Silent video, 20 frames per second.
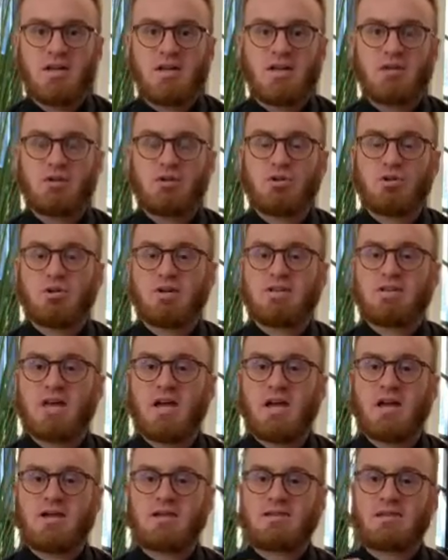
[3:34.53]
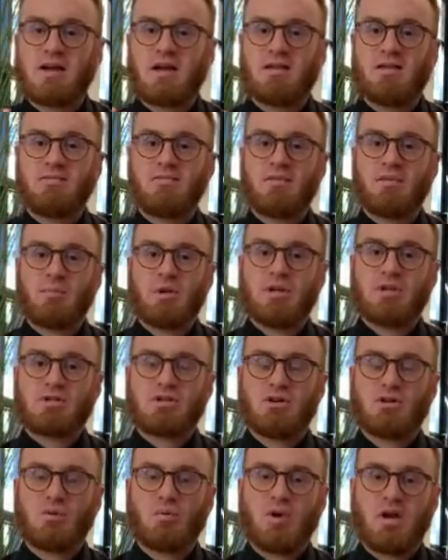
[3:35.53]
It usually takes that
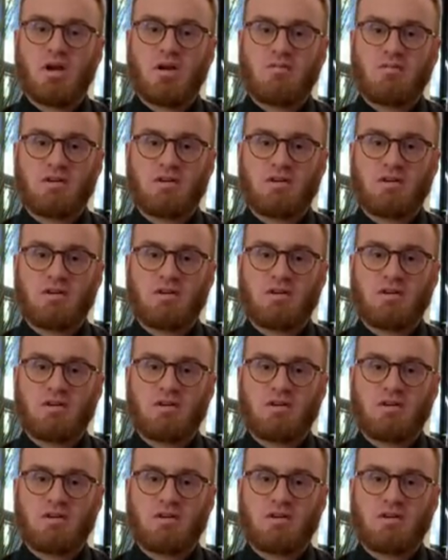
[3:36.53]
inflammation away